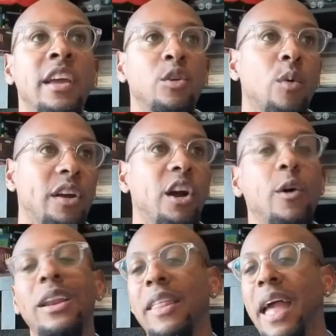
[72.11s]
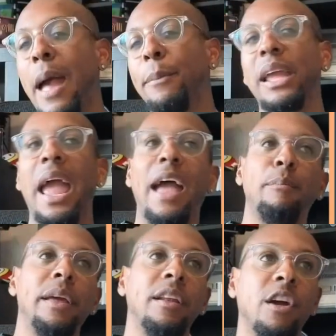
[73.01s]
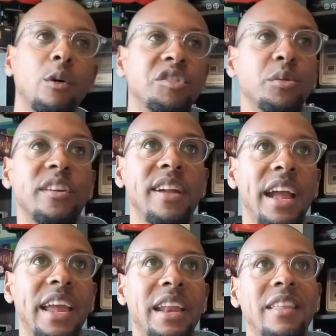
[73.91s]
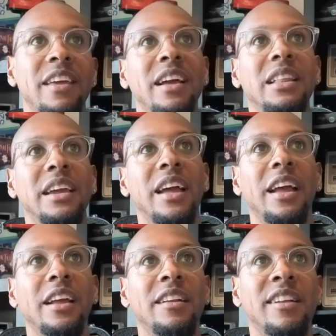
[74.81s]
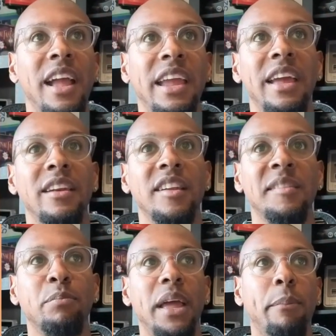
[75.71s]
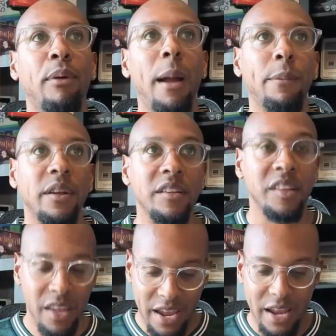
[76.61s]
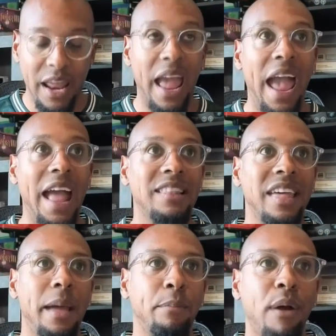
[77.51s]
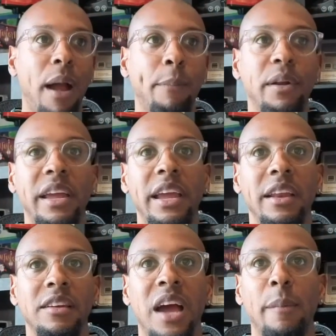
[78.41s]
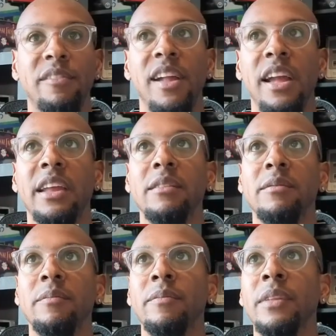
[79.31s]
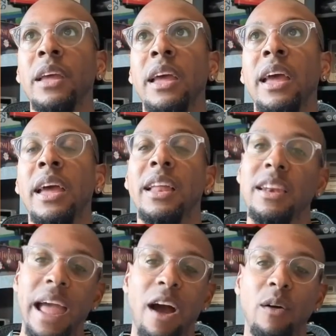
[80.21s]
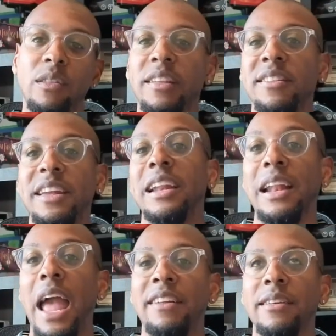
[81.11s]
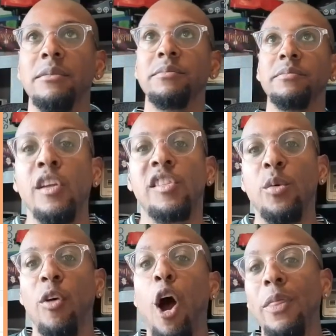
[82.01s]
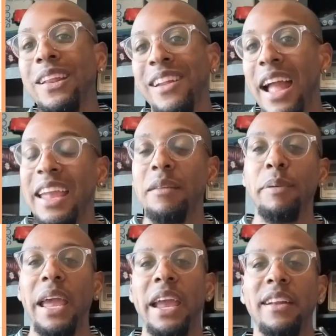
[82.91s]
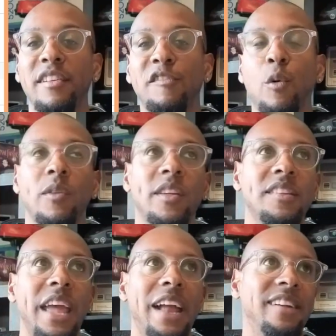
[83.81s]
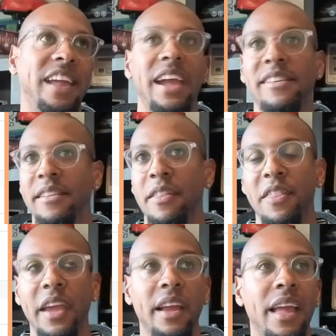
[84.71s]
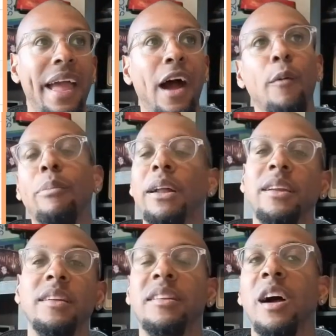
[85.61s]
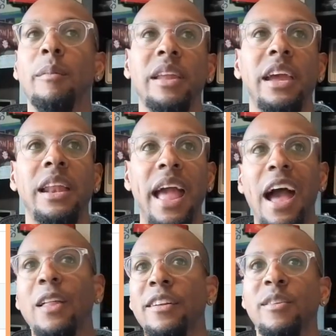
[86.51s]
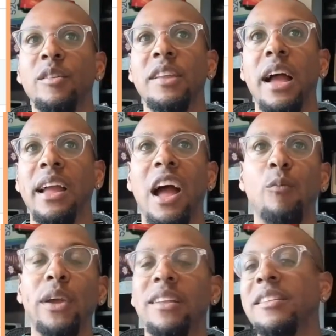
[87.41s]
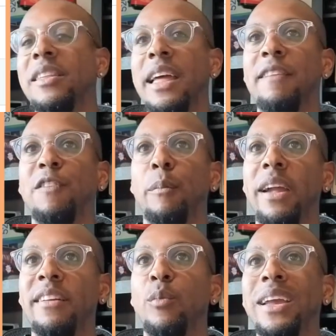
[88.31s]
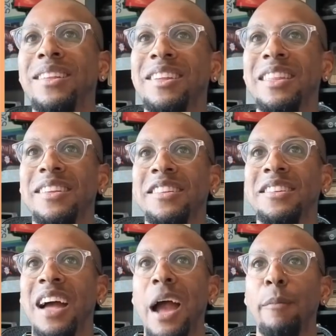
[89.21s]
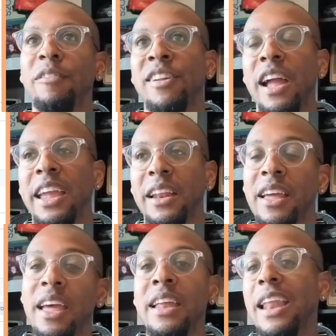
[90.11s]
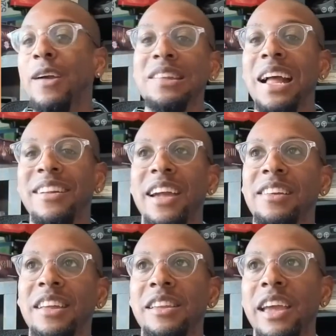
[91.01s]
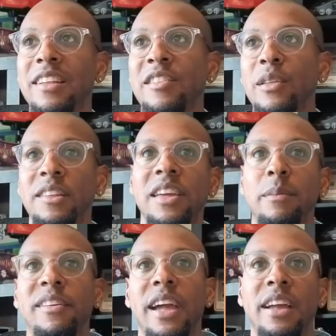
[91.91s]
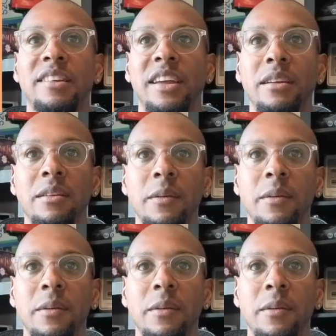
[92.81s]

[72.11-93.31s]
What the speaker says: You want to go into the Happily admin, go to check-in, and then click check-in display properties and add that property in, time of check-in. Now let's see it in action. So we're on the check-in page for this education thing. Al Bundy's coming in, al@shoes.com. We can see that information and we can see this time of check-in. Now he's not checked in yet, so let's get him checked in.